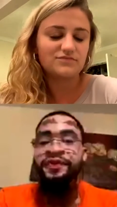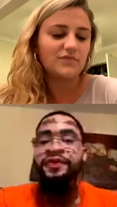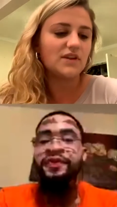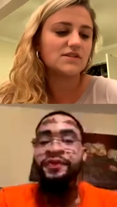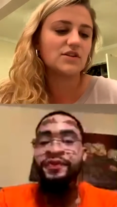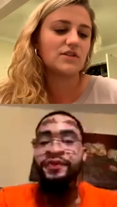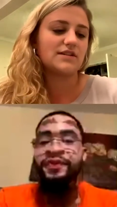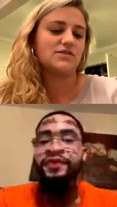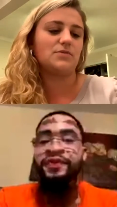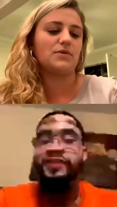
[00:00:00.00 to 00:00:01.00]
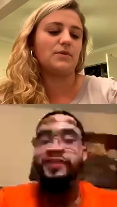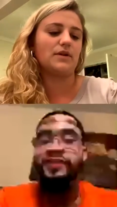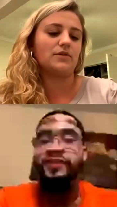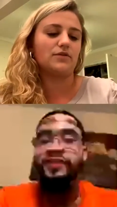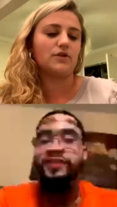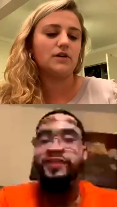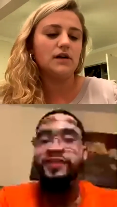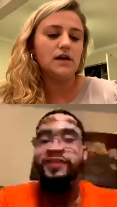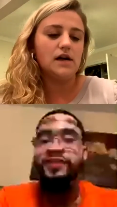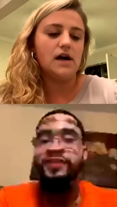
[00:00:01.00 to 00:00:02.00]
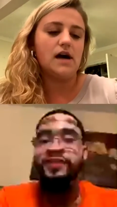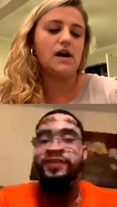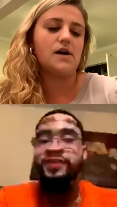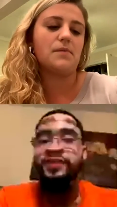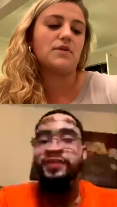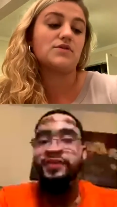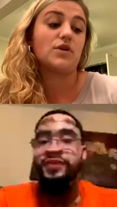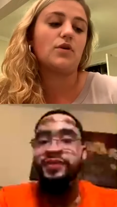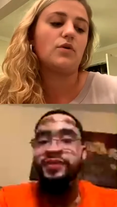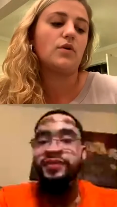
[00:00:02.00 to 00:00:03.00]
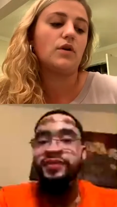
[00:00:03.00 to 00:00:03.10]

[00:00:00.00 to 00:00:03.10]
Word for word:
Speaker 1: So that's super wonderful. Um, so